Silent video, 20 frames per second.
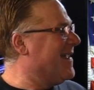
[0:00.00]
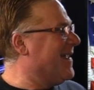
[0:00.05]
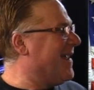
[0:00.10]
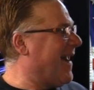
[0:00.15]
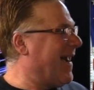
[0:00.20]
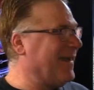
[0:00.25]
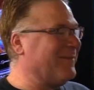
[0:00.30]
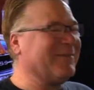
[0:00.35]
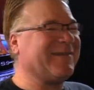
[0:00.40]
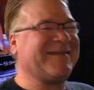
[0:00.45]

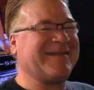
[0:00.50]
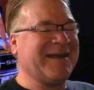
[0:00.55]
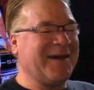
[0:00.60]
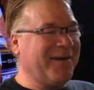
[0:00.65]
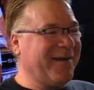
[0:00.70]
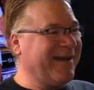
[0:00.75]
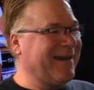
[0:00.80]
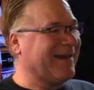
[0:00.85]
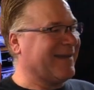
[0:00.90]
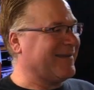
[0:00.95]
I'm
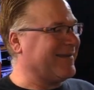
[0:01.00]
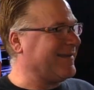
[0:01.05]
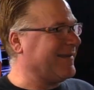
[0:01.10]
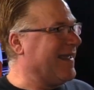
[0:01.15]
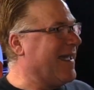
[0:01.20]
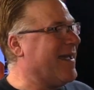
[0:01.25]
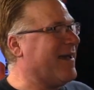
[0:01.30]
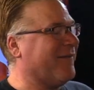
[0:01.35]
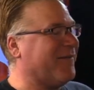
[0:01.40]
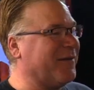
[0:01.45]
serious.
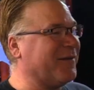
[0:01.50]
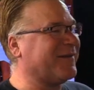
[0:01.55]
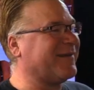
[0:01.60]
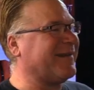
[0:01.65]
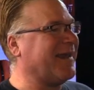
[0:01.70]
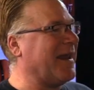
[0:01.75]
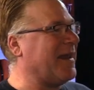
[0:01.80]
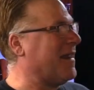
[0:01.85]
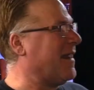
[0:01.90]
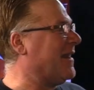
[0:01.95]
If you're
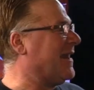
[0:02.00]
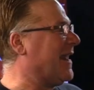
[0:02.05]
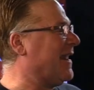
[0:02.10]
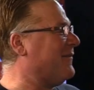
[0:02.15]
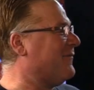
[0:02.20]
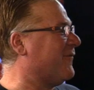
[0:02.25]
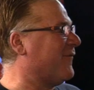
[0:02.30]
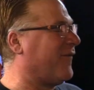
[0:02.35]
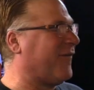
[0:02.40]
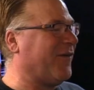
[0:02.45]
sitting and
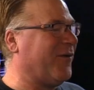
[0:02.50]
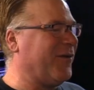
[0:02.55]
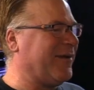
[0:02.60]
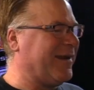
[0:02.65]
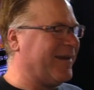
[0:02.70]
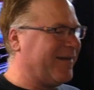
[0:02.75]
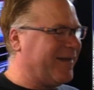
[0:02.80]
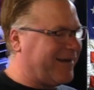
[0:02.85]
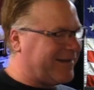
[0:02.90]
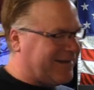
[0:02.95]
eating food,
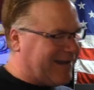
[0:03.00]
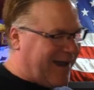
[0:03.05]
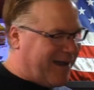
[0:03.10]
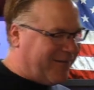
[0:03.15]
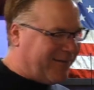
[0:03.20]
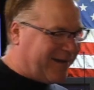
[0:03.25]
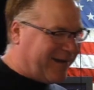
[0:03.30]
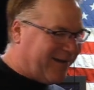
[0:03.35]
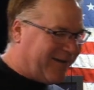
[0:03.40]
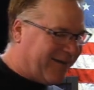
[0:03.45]
you look
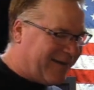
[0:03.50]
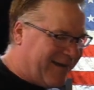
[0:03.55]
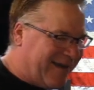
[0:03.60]
down on going,